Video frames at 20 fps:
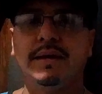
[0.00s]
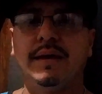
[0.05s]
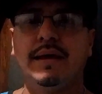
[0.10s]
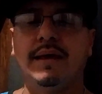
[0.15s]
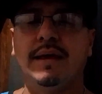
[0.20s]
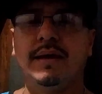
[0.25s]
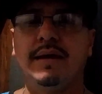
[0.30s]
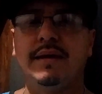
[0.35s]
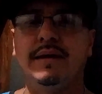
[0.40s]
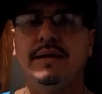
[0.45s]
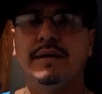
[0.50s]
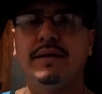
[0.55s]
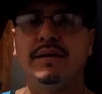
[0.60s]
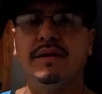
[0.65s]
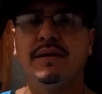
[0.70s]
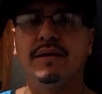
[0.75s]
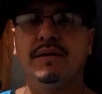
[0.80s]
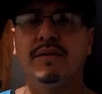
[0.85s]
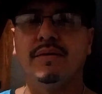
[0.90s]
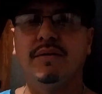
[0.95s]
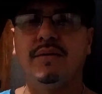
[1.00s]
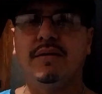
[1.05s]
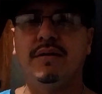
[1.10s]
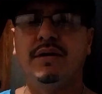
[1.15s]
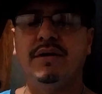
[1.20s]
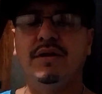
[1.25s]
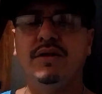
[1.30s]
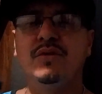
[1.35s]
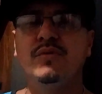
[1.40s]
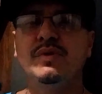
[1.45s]
And
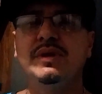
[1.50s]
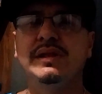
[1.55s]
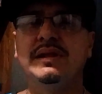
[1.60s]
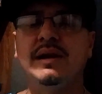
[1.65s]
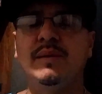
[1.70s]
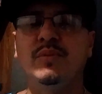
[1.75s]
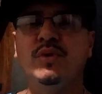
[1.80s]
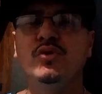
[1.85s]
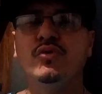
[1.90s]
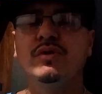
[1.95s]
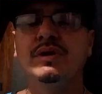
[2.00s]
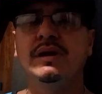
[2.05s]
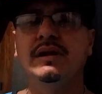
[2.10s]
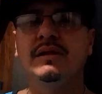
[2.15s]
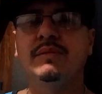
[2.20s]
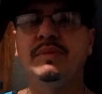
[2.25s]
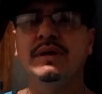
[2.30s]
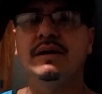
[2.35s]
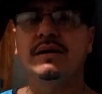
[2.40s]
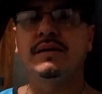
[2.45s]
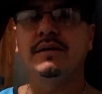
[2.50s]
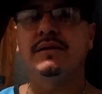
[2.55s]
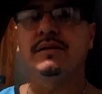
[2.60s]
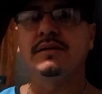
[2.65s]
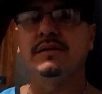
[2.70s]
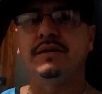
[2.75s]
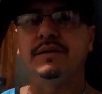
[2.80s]
another reason I'm doing it is because